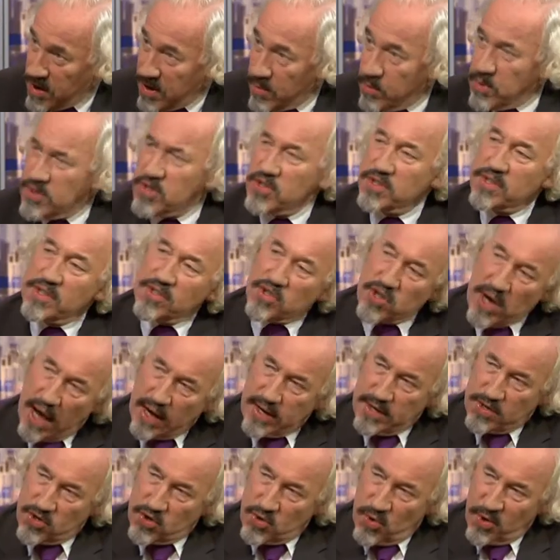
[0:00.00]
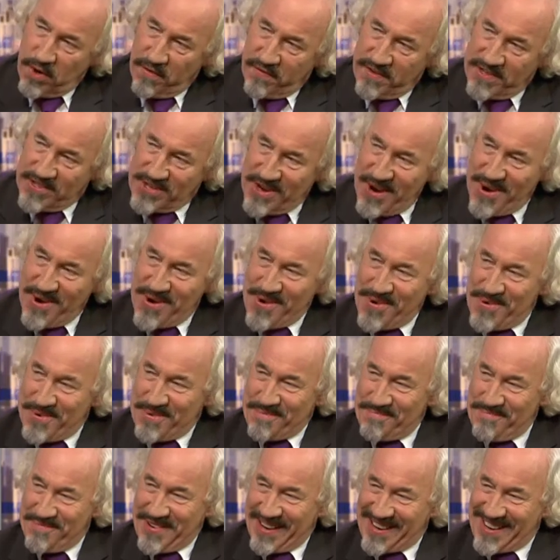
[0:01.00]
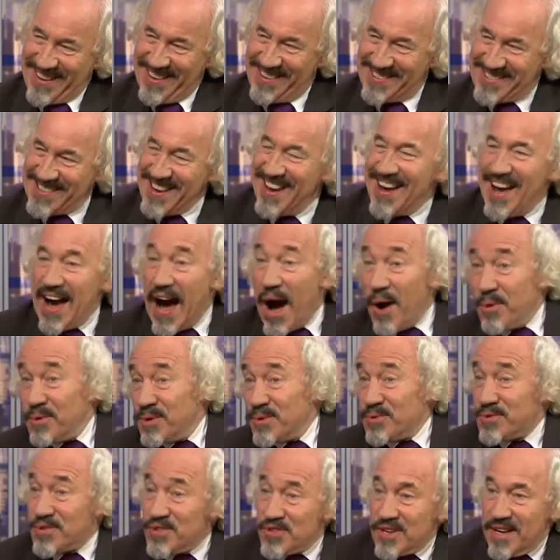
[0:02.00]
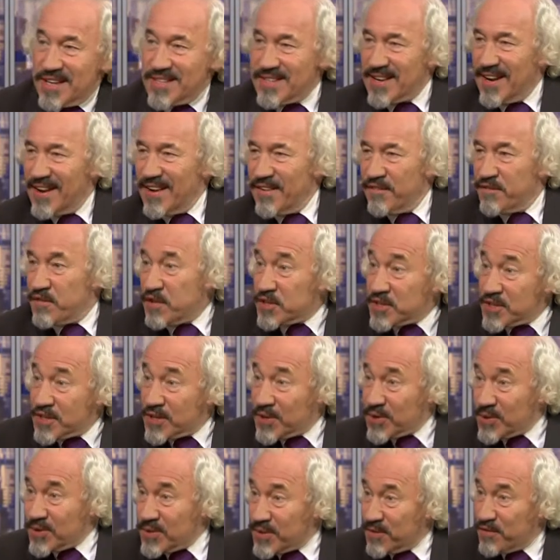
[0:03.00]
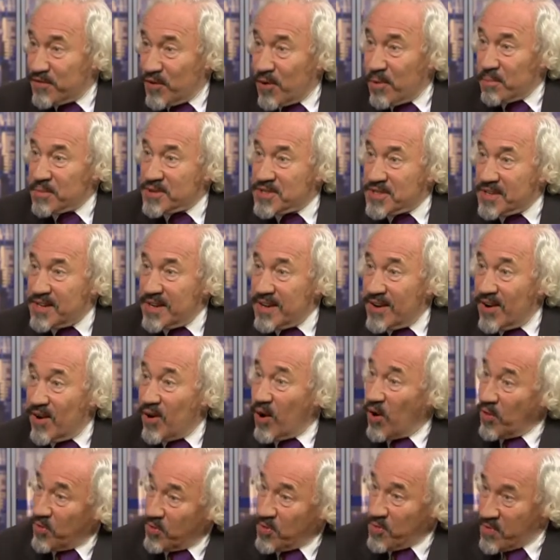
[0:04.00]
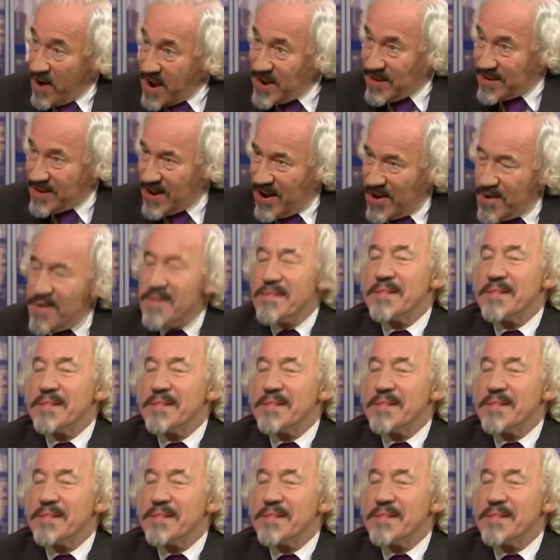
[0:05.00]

which is a challenge all of its own, because how do you suggest physical deformity on the radio?